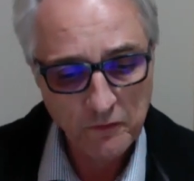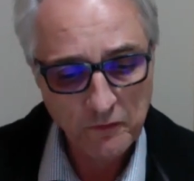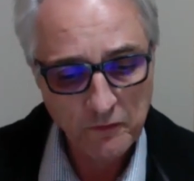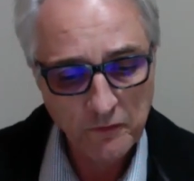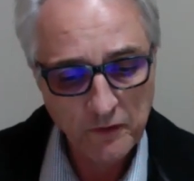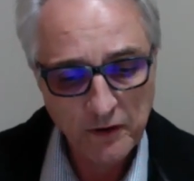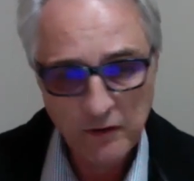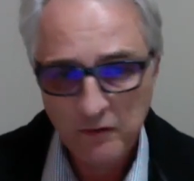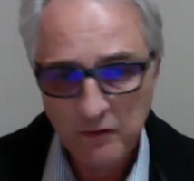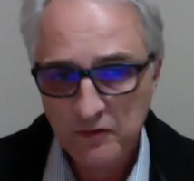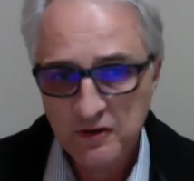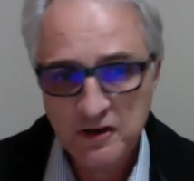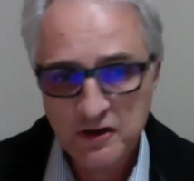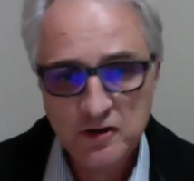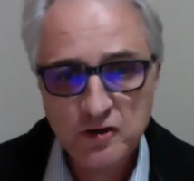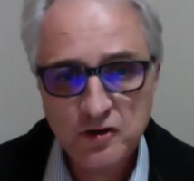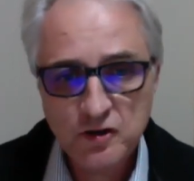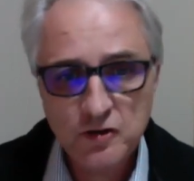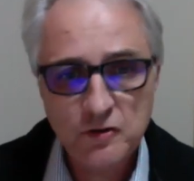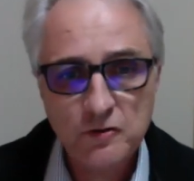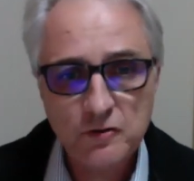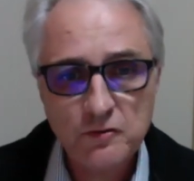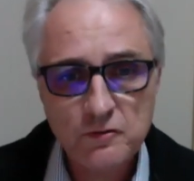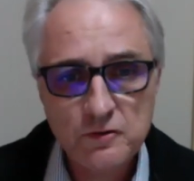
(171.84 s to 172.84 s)
there is
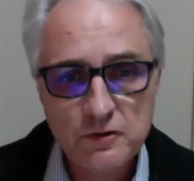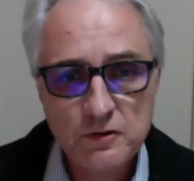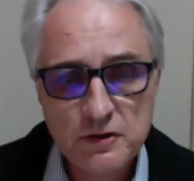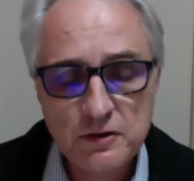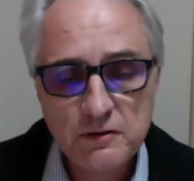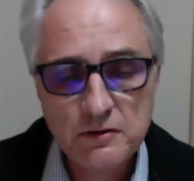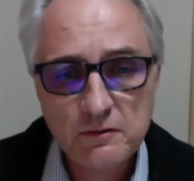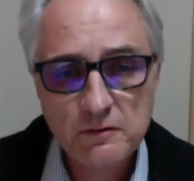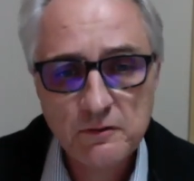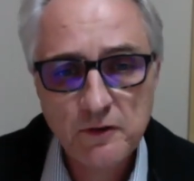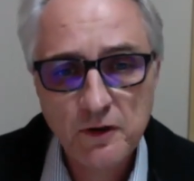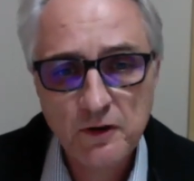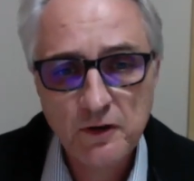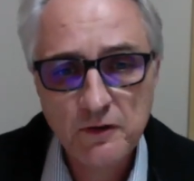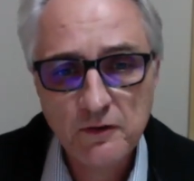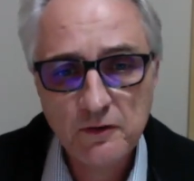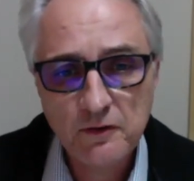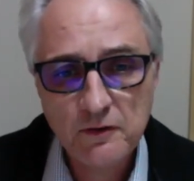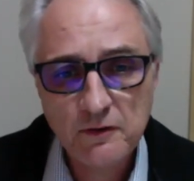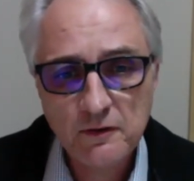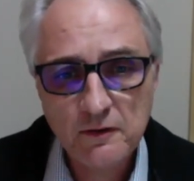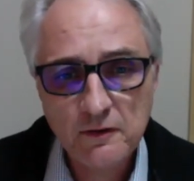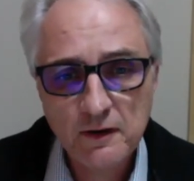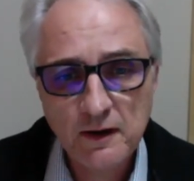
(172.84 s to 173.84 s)
issues that
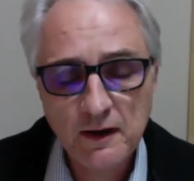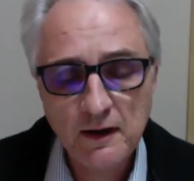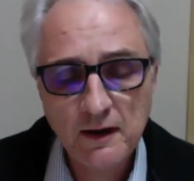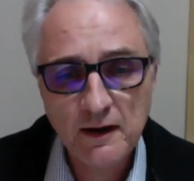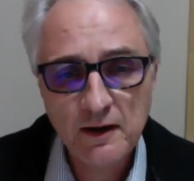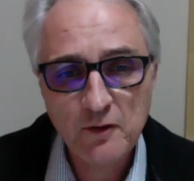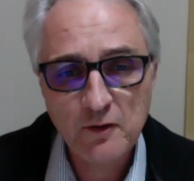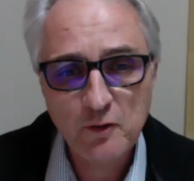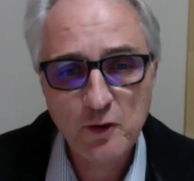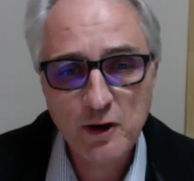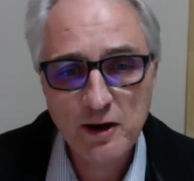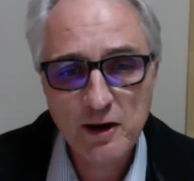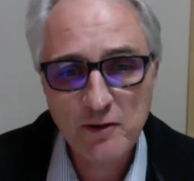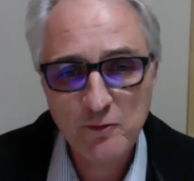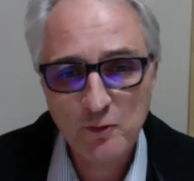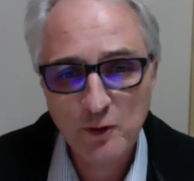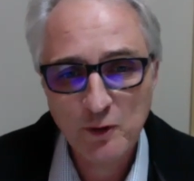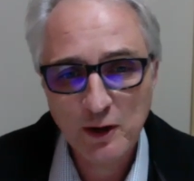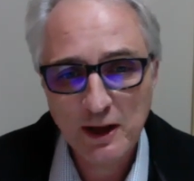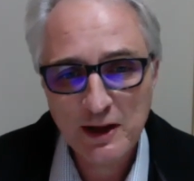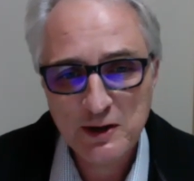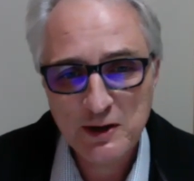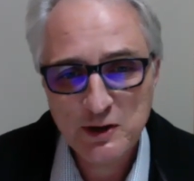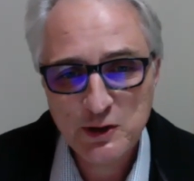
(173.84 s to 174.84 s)
in
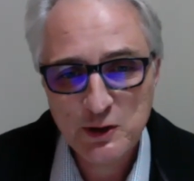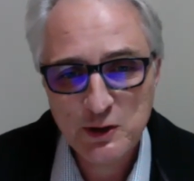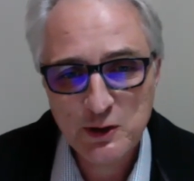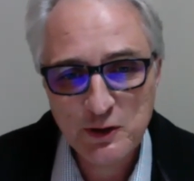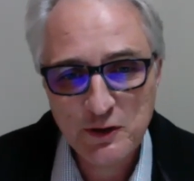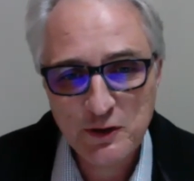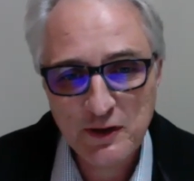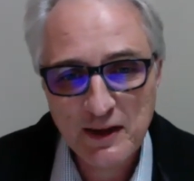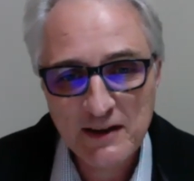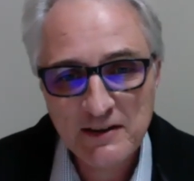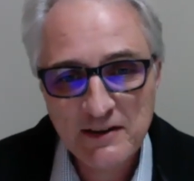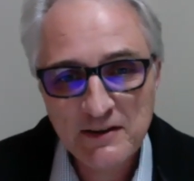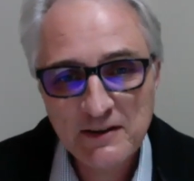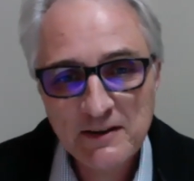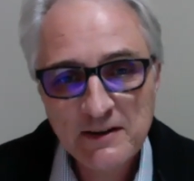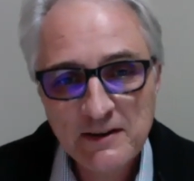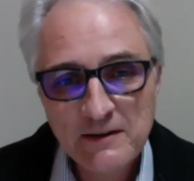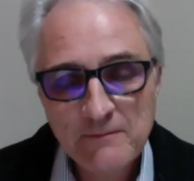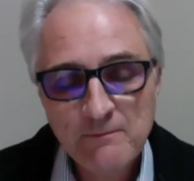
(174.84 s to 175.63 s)
relation to that,